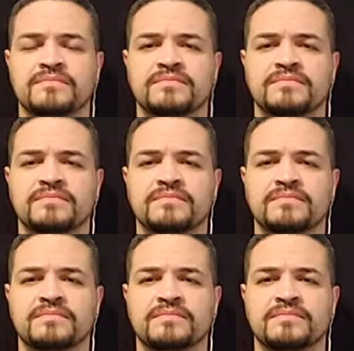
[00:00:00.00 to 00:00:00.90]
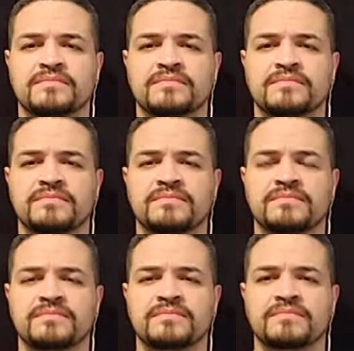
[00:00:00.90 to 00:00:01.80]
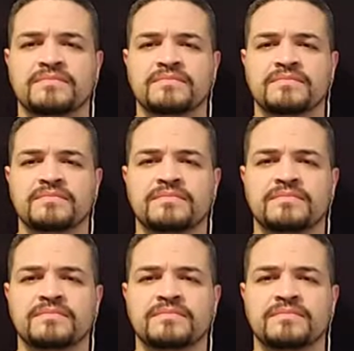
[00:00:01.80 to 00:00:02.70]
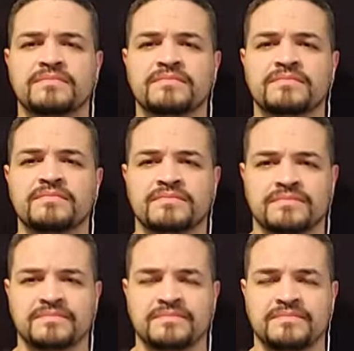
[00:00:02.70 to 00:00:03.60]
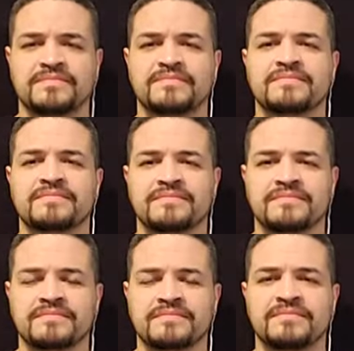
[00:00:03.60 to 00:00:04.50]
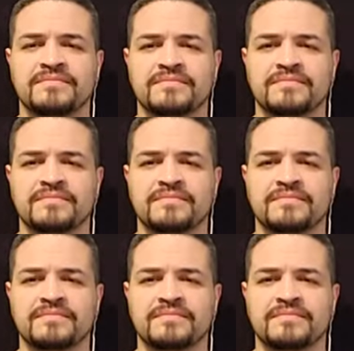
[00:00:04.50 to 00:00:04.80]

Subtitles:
No words are spoken by the person on screen.